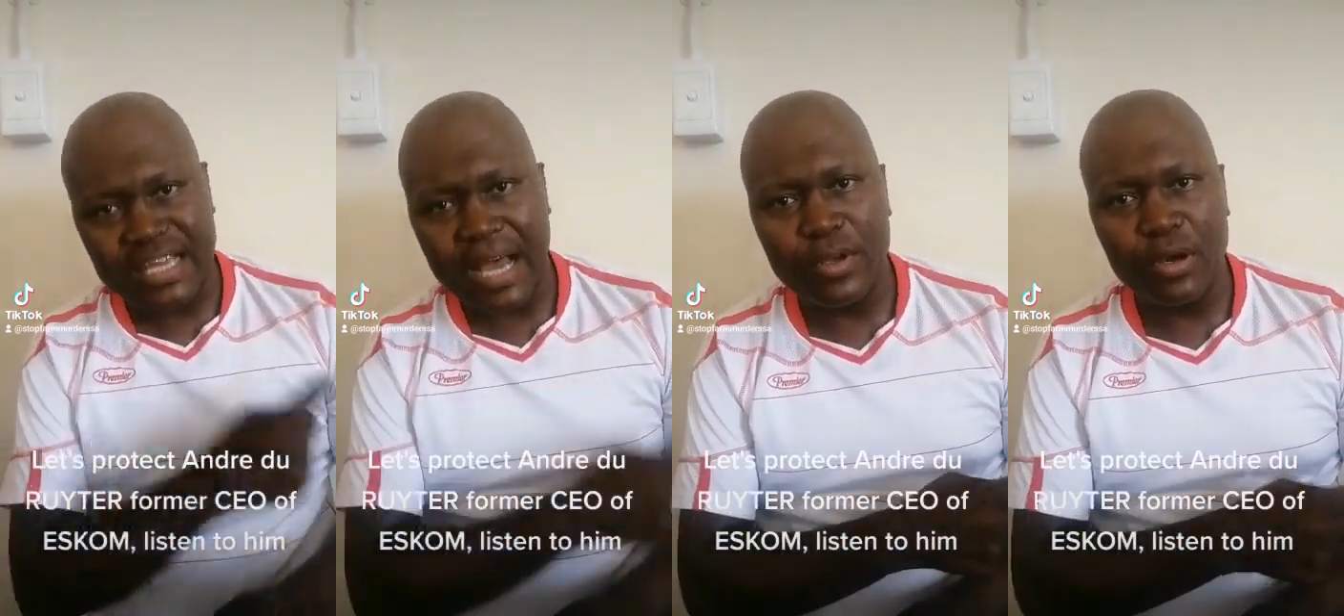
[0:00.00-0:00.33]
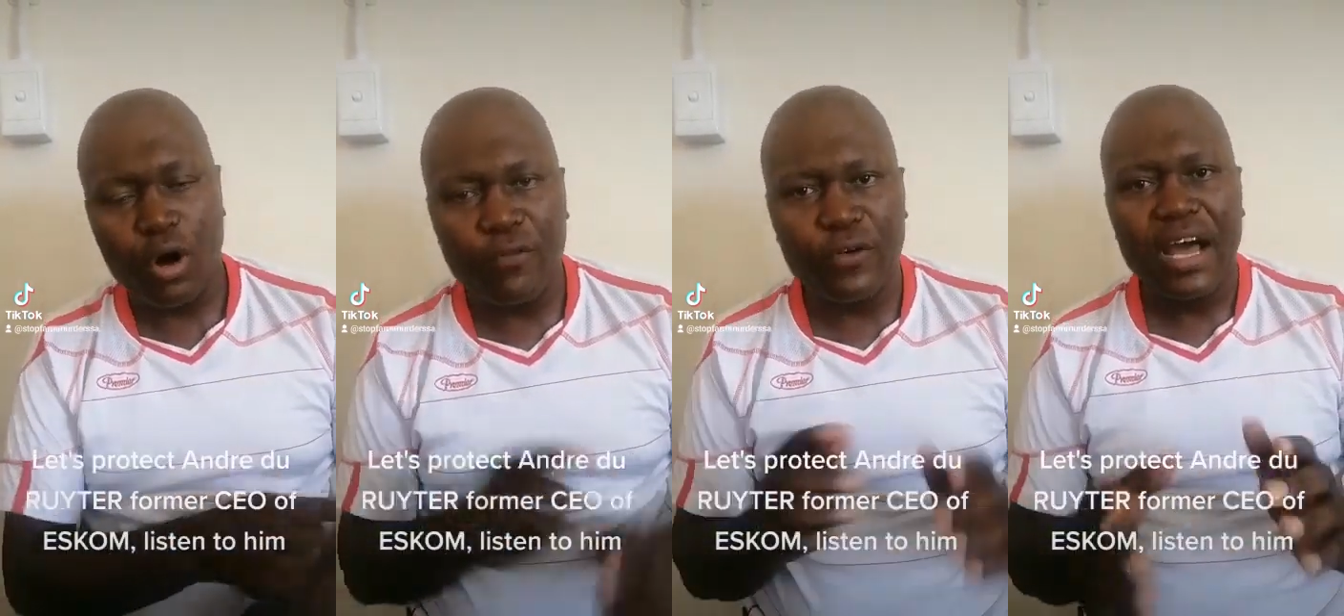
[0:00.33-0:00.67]

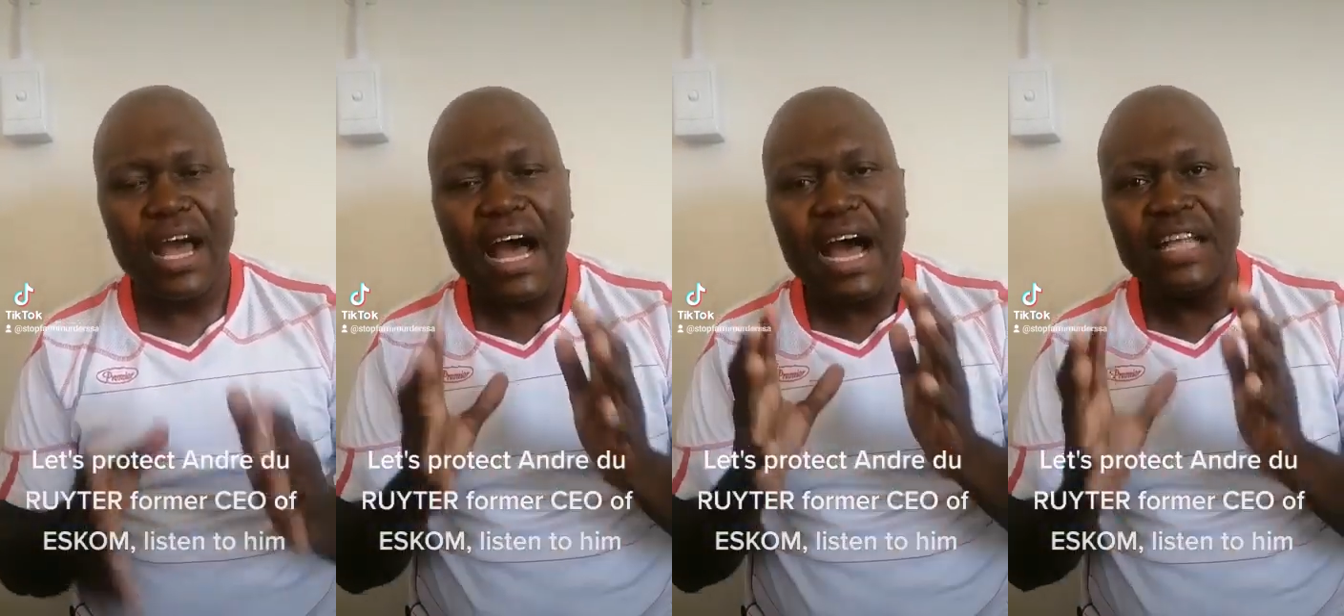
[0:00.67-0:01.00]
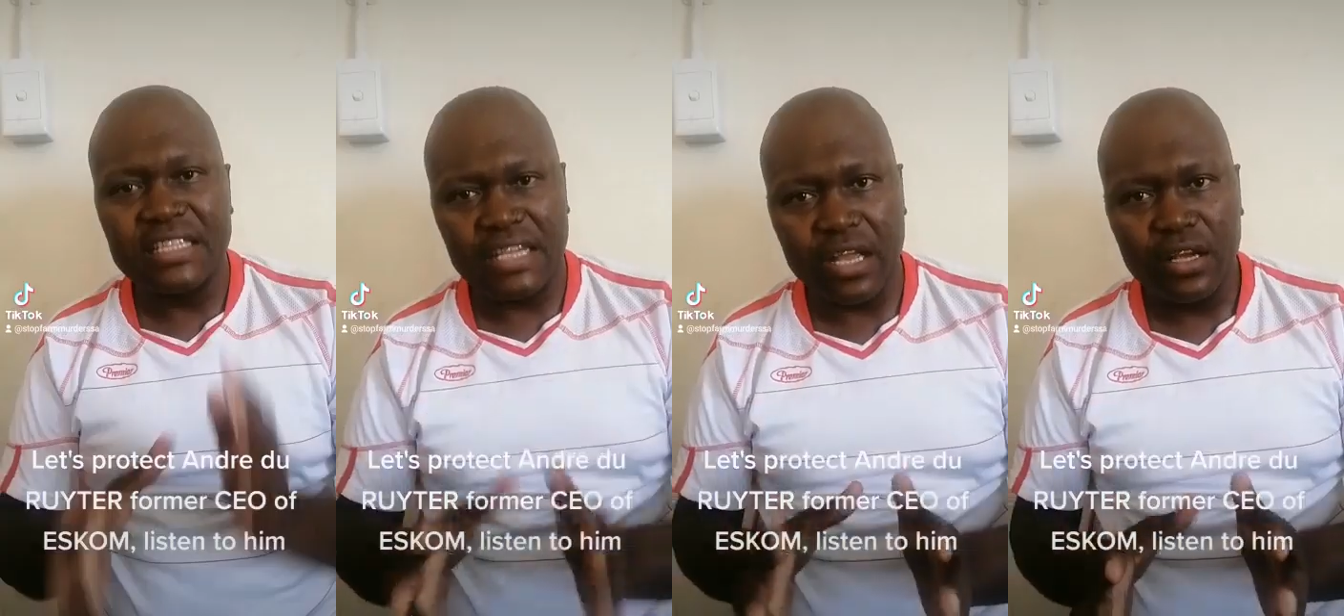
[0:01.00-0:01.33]
coming of
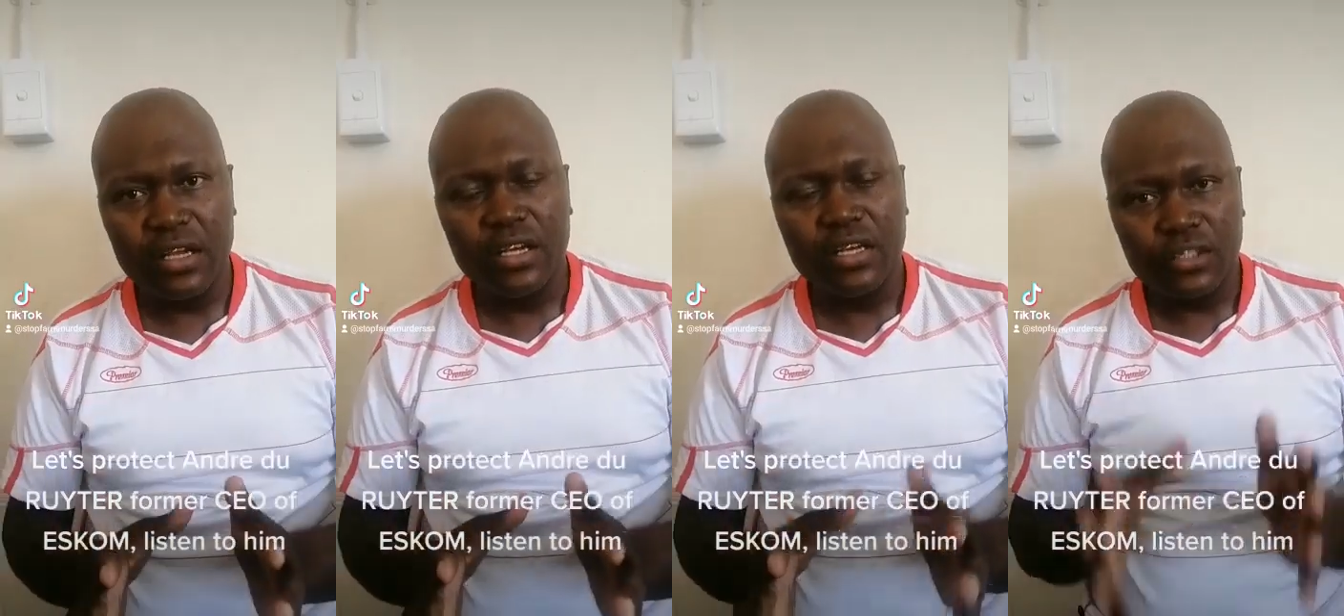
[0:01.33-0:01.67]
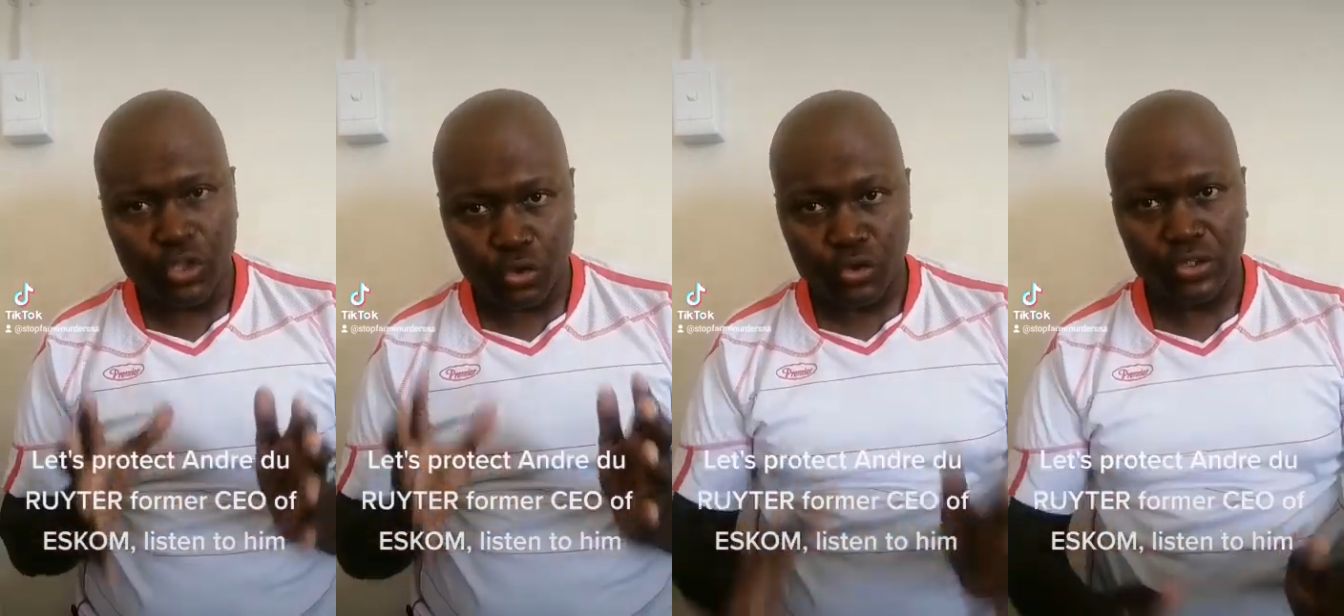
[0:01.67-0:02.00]
Andre
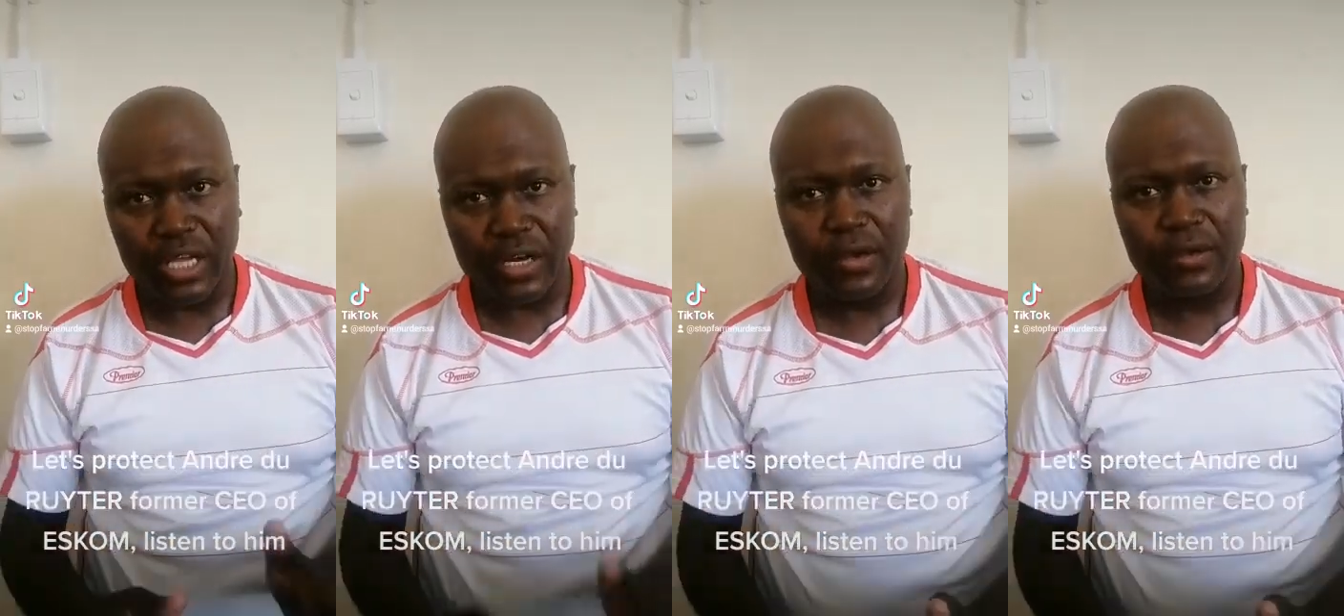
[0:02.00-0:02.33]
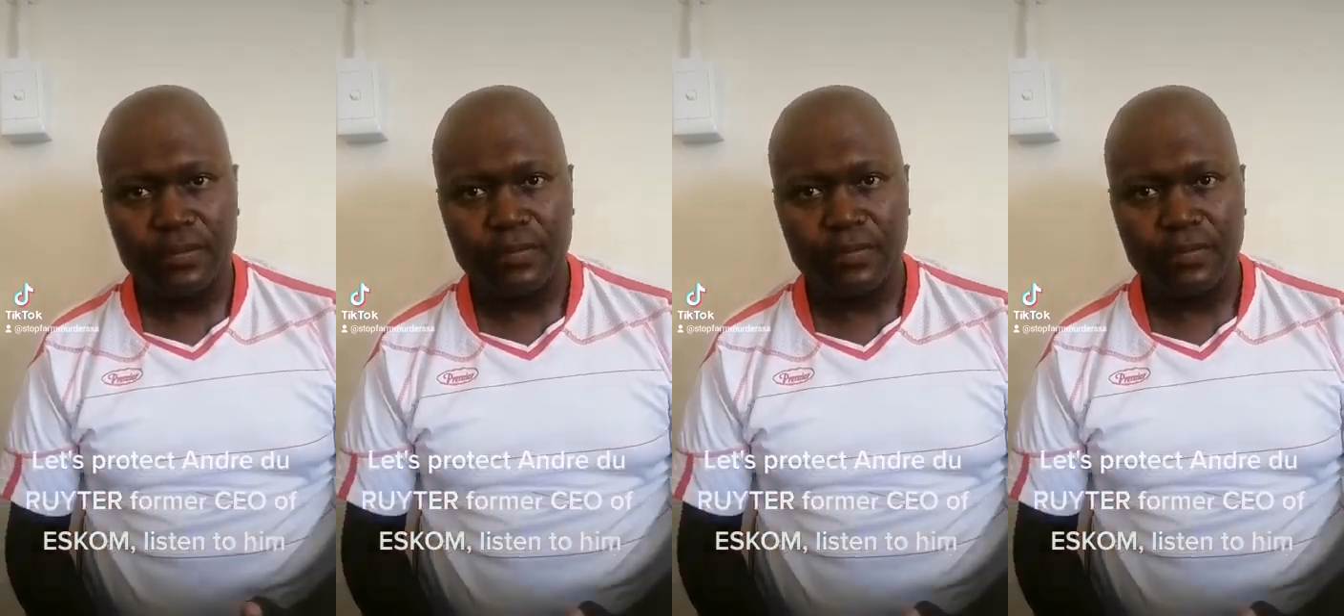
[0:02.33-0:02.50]
de Ruyter.